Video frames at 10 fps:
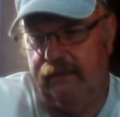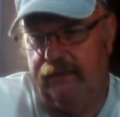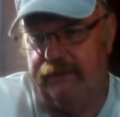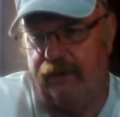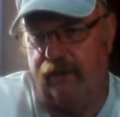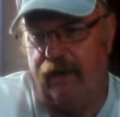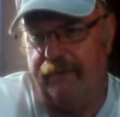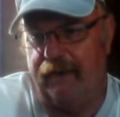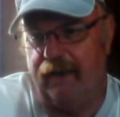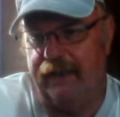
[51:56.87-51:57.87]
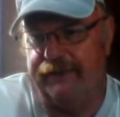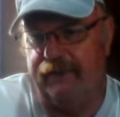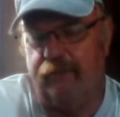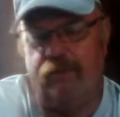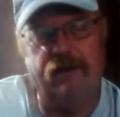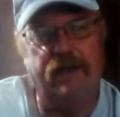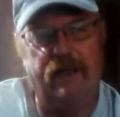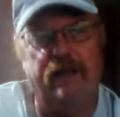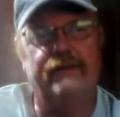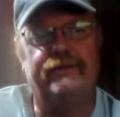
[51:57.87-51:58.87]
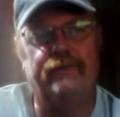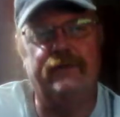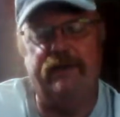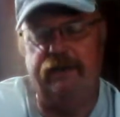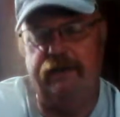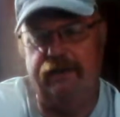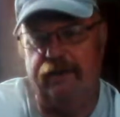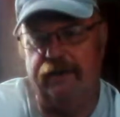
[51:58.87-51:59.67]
So I'm going to let someone else with the